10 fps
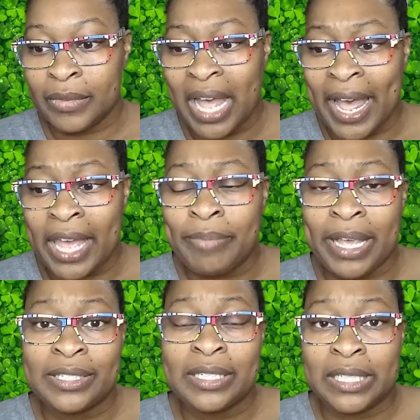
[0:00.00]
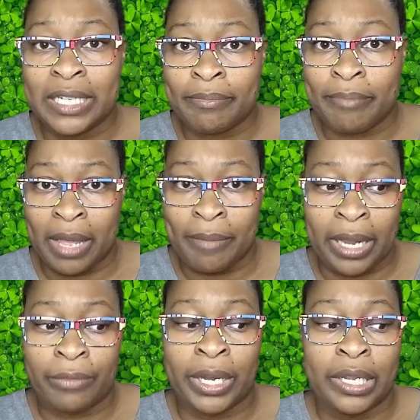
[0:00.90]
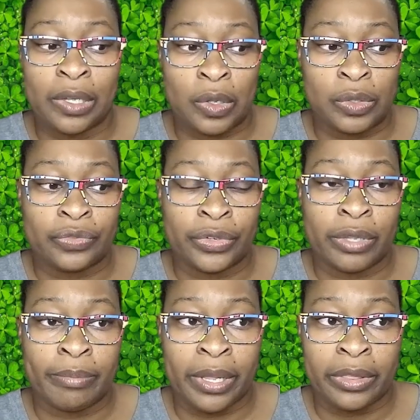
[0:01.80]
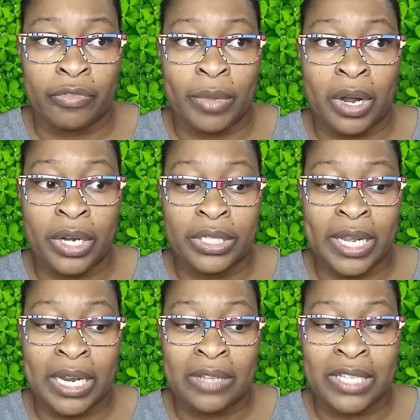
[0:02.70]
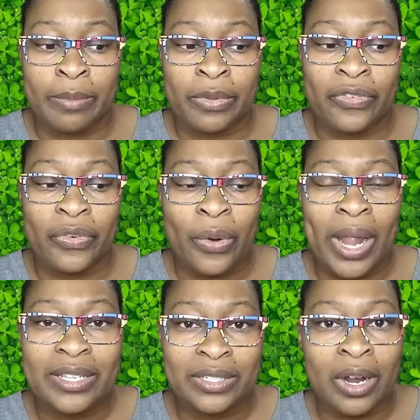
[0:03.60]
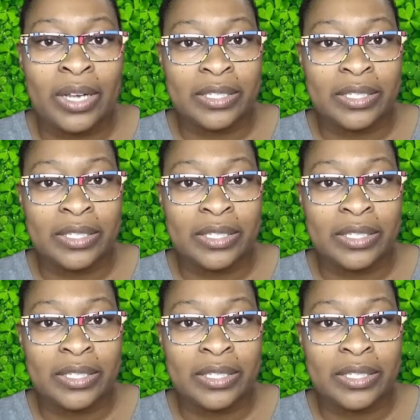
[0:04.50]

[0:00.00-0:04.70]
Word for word: I had basically met my reading goals for the month of March. And I was like, before I start